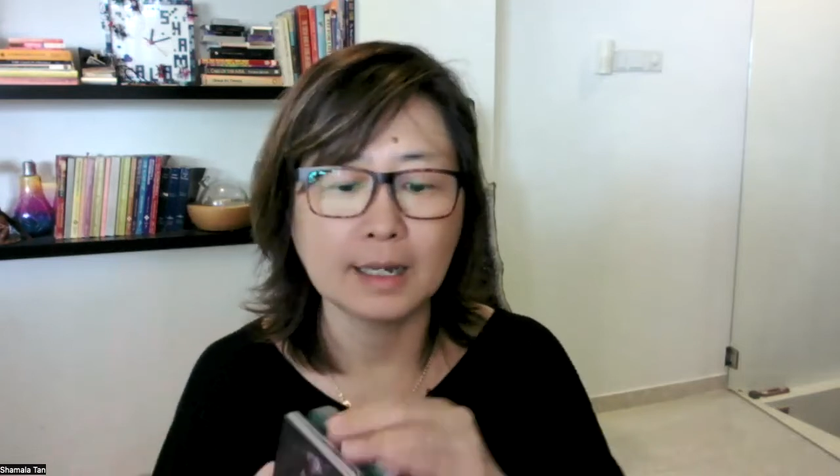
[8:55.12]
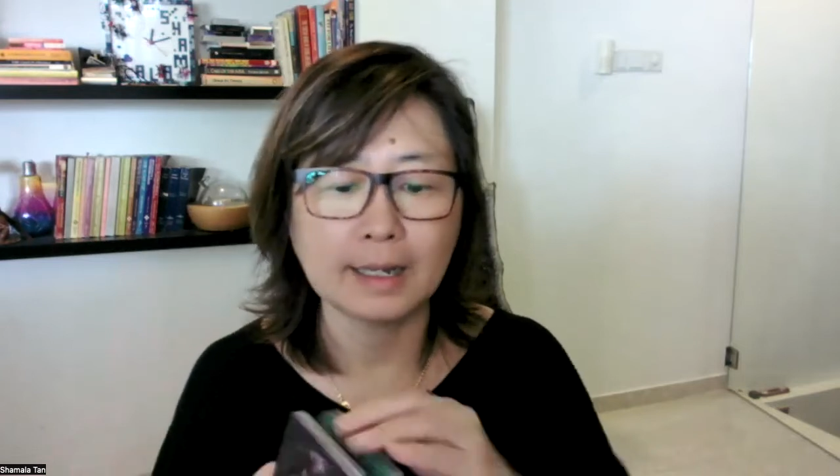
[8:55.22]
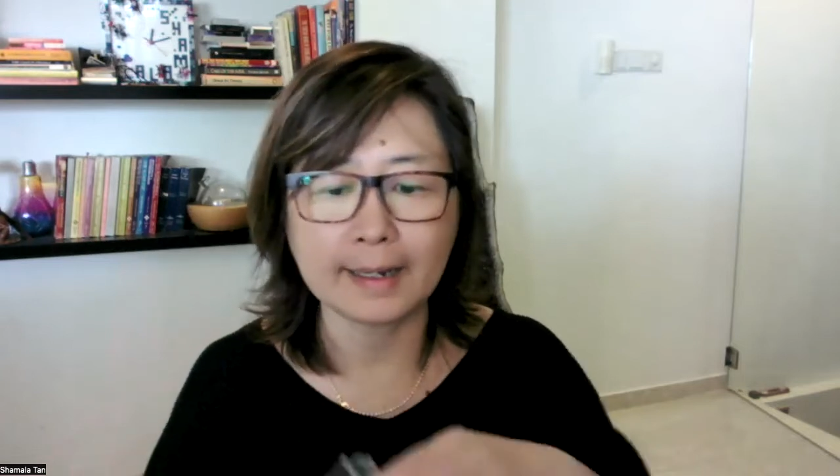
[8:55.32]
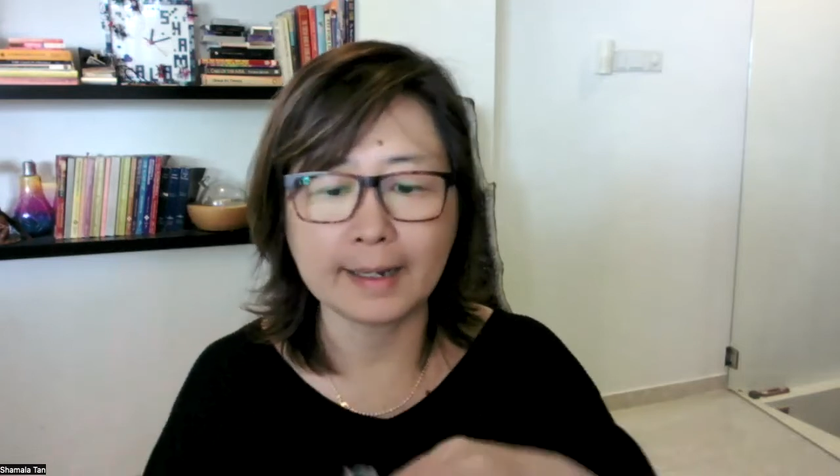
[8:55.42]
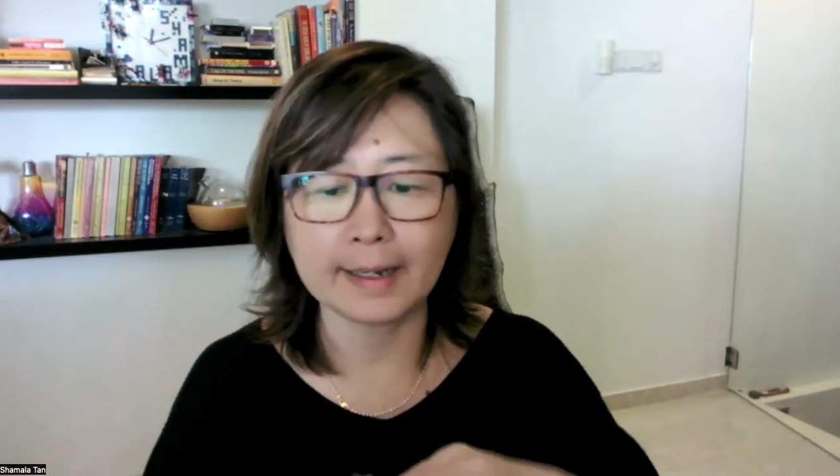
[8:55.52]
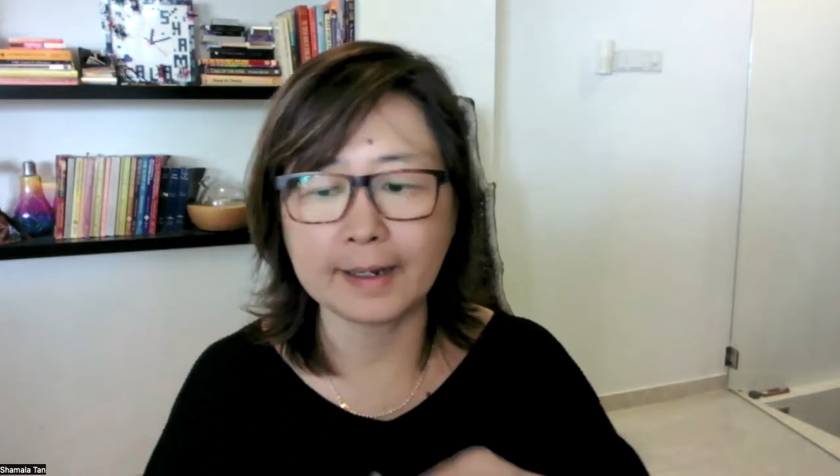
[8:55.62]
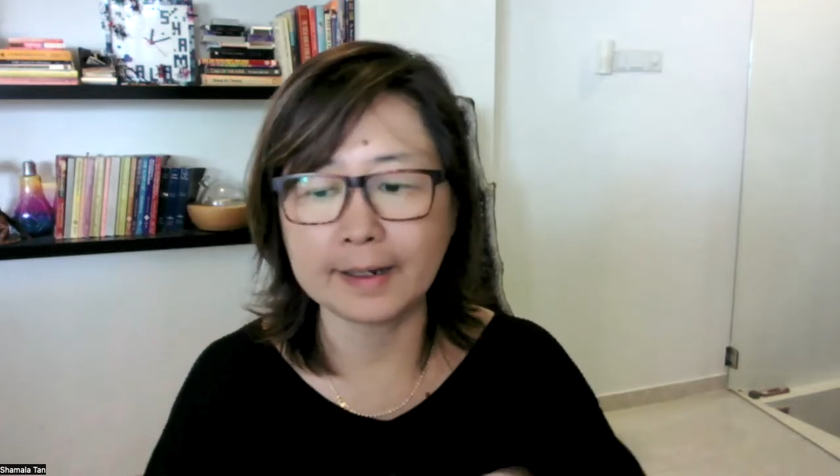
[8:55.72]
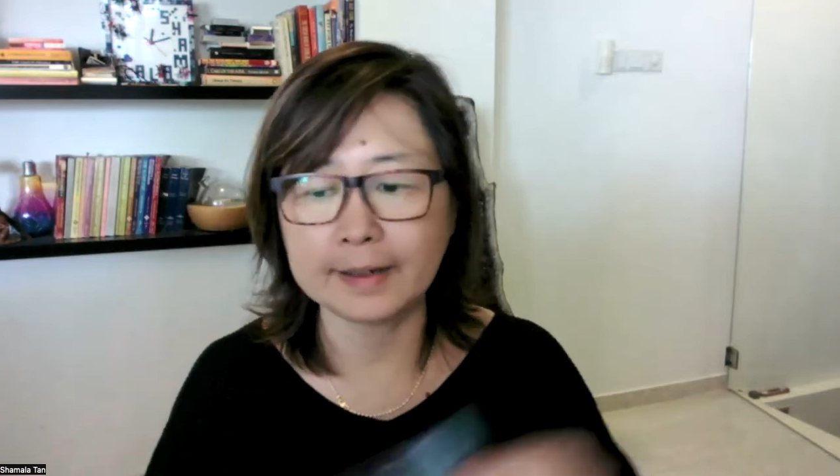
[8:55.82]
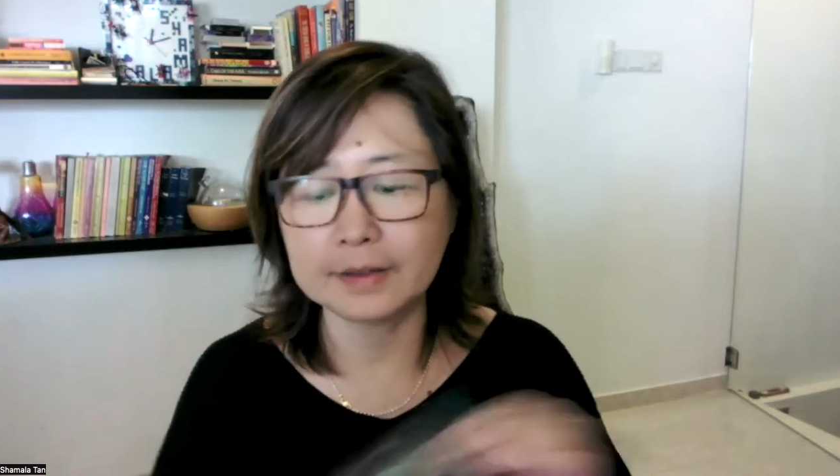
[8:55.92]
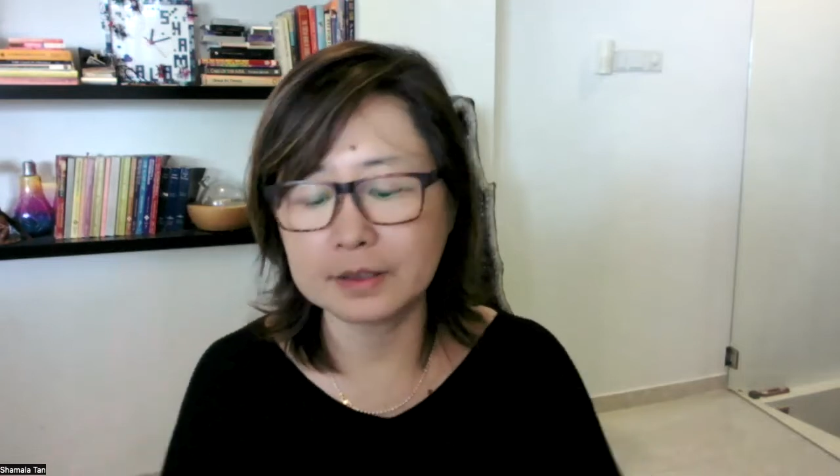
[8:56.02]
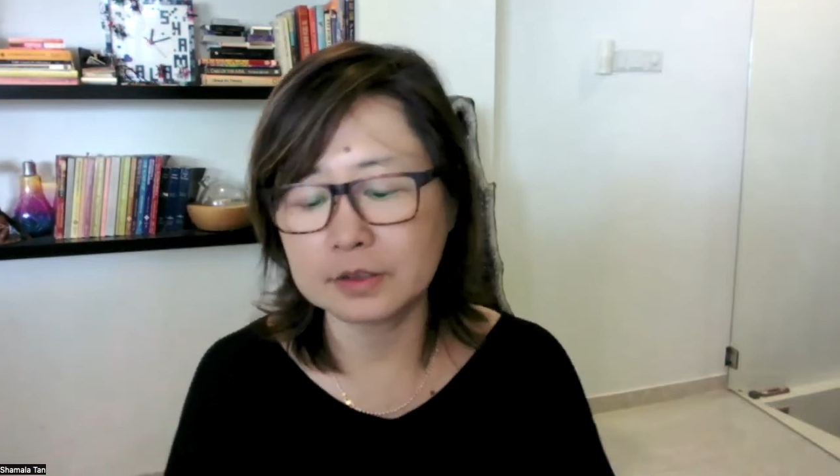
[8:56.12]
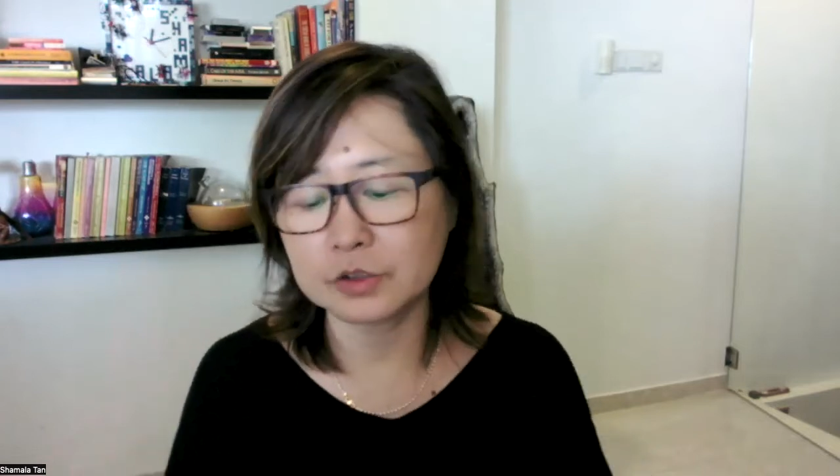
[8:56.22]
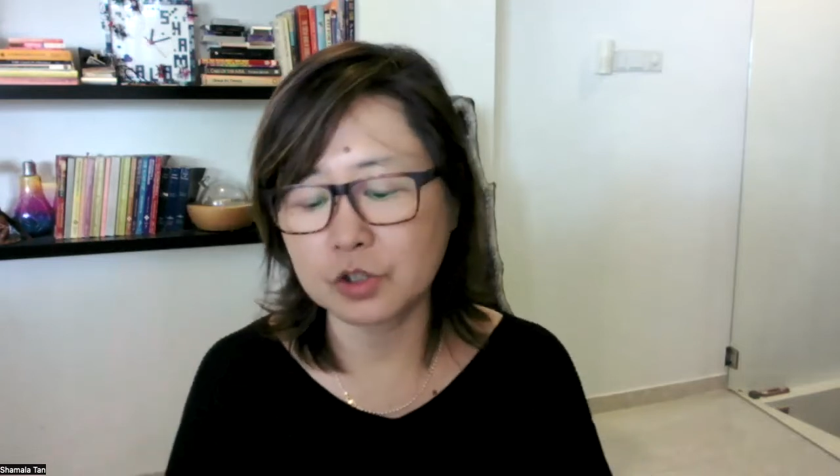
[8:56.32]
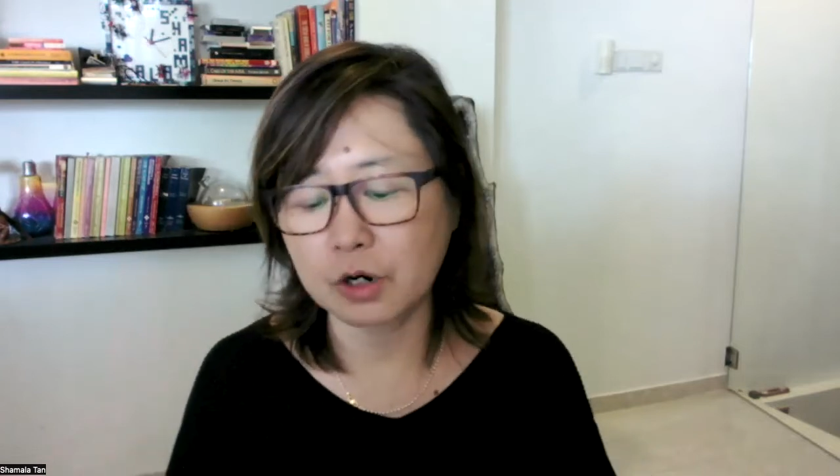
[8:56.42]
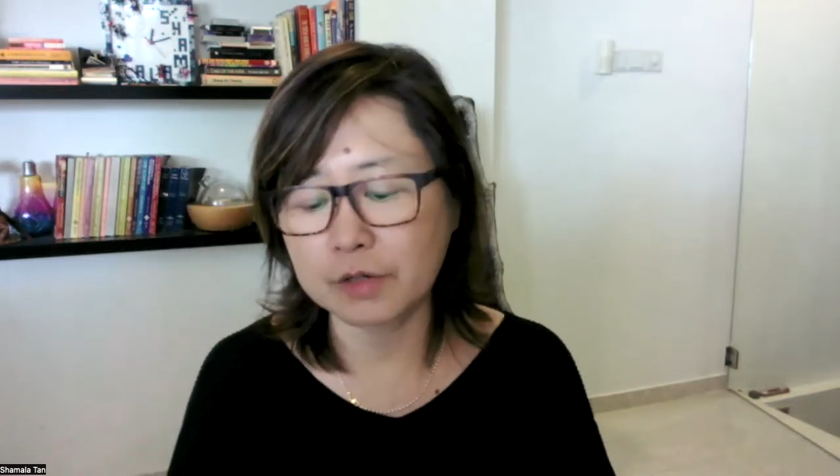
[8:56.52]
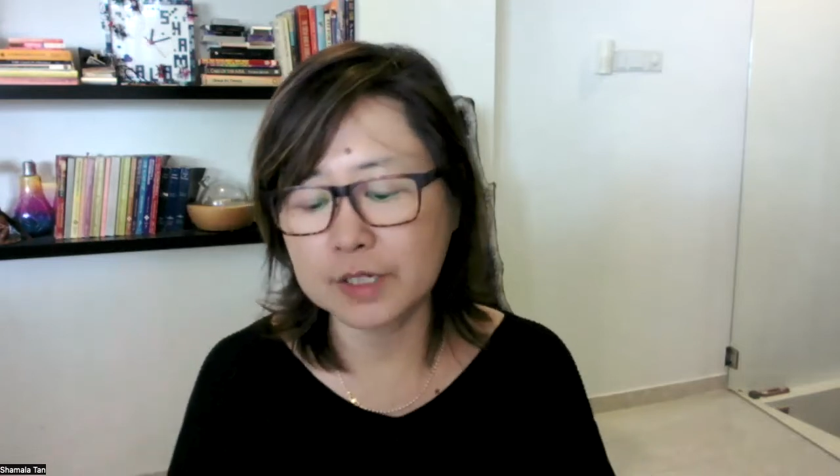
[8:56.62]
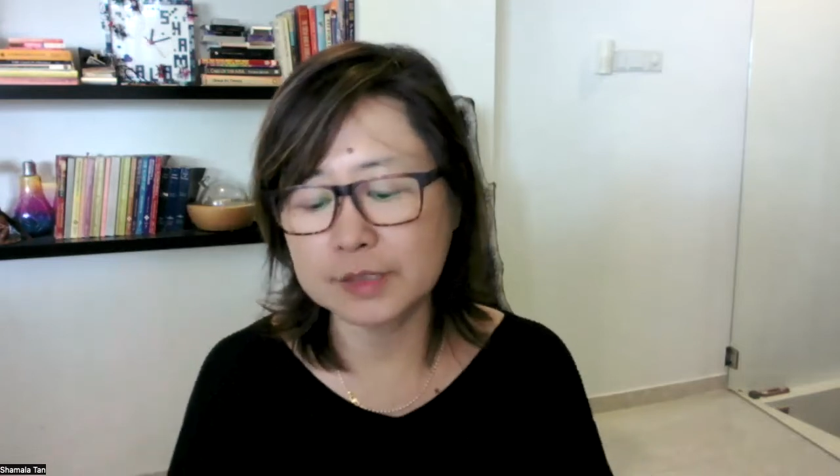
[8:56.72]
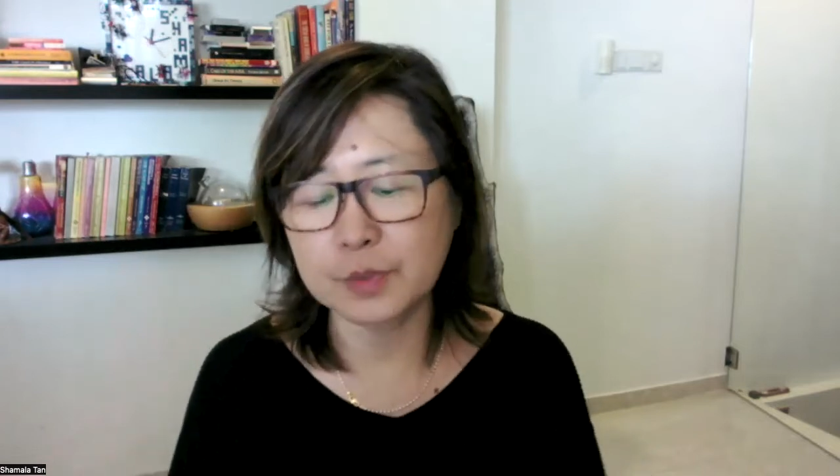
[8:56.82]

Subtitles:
And Taurus,